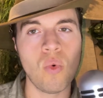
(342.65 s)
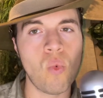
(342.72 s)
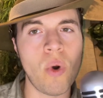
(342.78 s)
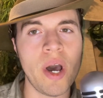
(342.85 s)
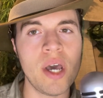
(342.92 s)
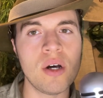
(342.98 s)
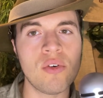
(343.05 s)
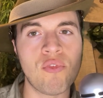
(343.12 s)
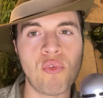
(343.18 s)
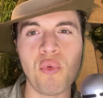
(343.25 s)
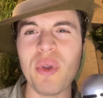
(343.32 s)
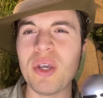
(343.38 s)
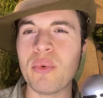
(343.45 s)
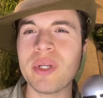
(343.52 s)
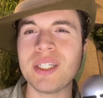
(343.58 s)
While
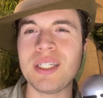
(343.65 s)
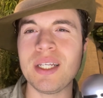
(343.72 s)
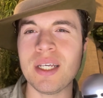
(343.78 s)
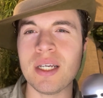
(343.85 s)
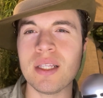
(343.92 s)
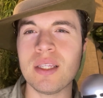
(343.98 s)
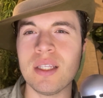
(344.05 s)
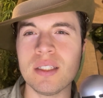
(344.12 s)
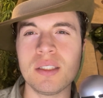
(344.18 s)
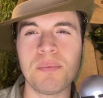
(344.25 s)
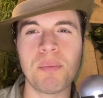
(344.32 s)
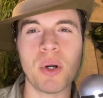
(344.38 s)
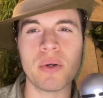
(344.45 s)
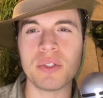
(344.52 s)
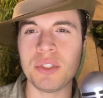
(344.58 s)
frequenting this
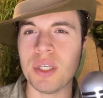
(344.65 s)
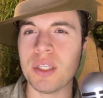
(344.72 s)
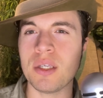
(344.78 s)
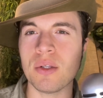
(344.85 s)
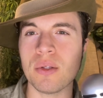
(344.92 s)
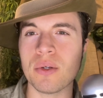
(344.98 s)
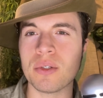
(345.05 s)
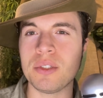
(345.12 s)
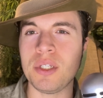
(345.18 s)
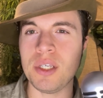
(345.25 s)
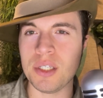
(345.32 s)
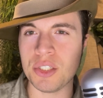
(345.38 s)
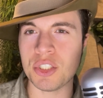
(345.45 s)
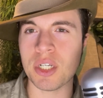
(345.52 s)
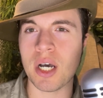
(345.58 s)
particular
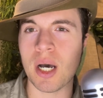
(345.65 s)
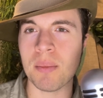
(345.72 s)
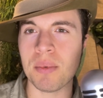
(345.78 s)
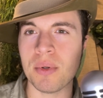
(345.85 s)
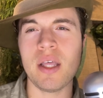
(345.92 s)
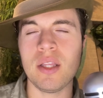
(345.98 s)
tea shop,